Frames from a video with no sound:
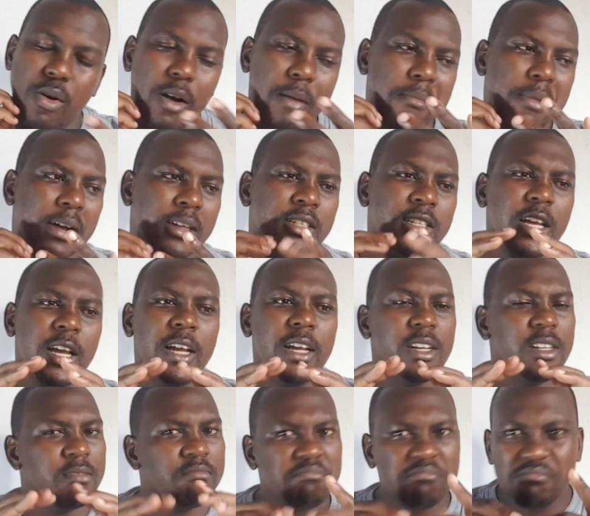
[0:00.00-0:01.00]
but
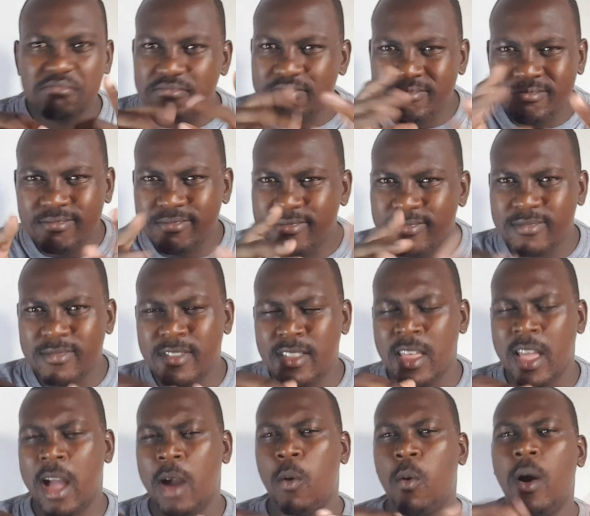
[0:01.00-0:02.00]
they
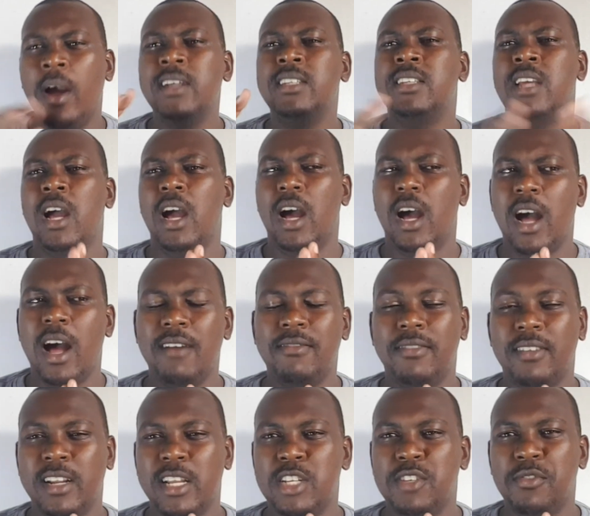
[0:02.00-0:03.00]
are quite
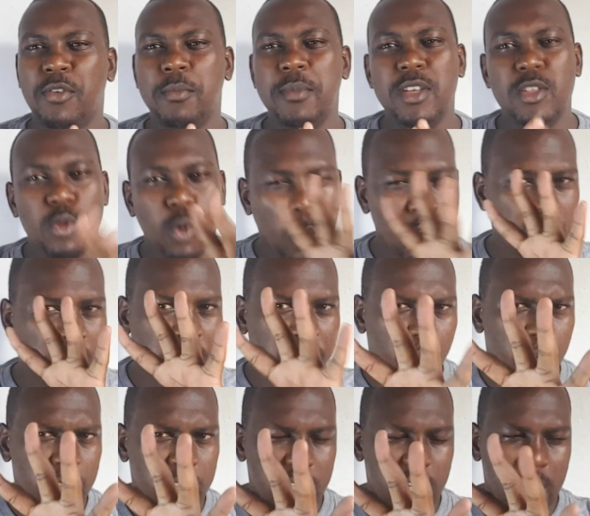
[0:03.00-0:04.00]
average. For me, those 4
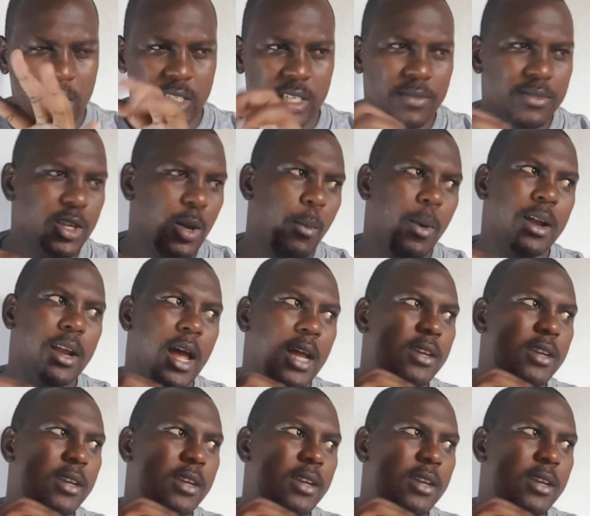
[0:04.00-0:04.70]
tracks, if someone